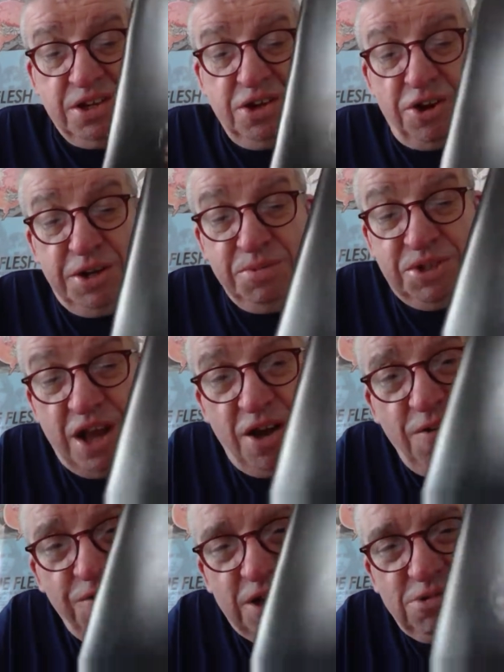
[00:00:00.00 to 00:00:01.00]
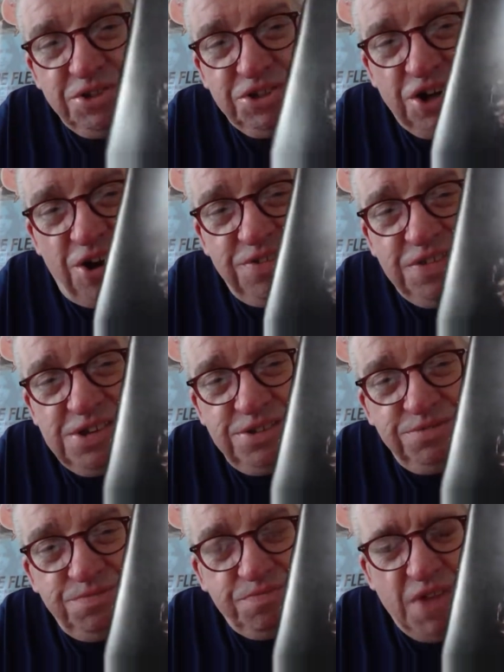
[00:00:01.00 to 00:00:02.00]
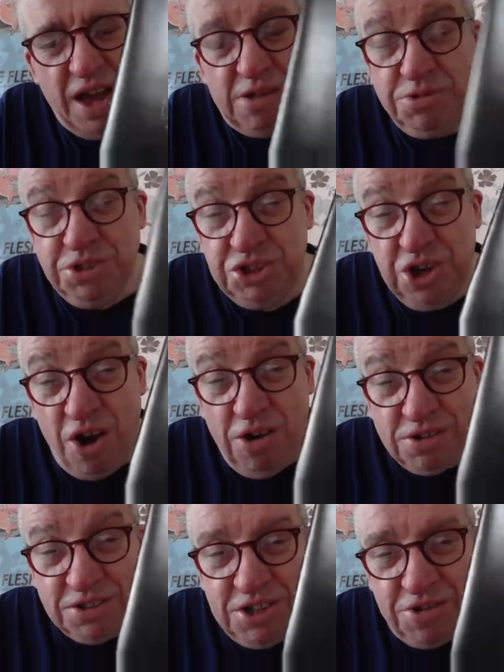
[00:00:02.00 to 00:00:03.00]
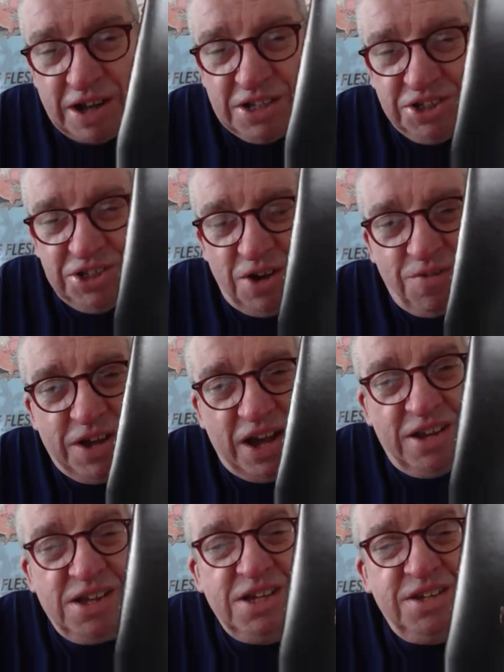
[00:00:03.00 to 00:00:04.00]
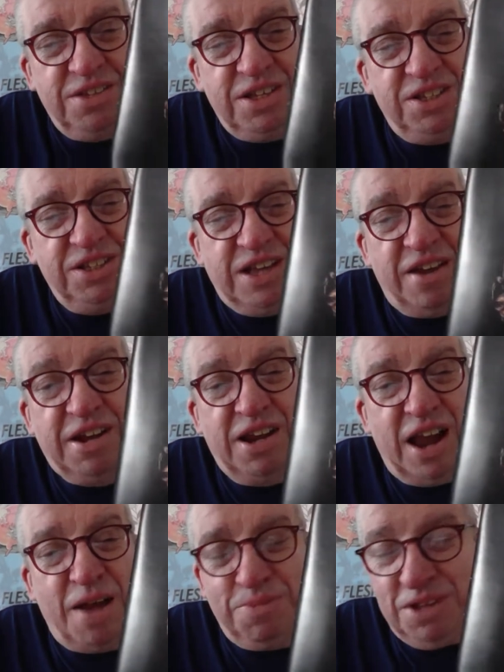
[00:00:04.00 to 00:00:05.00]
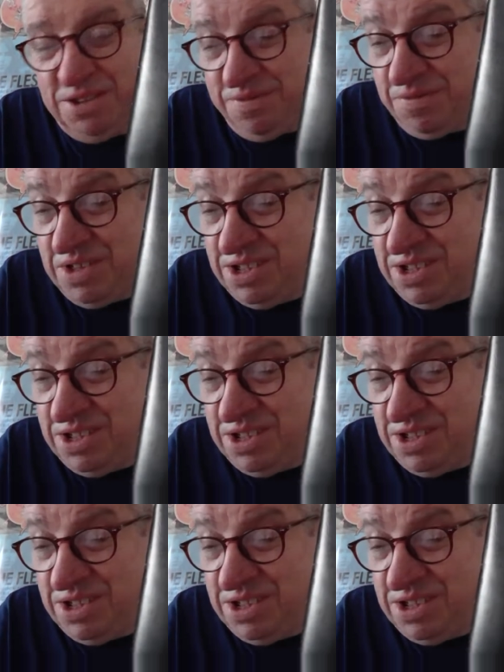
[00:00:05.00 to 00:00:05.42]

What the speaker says: God himself, Elton John. Elton John, correct yourself, Ken. This is Eric Clapton.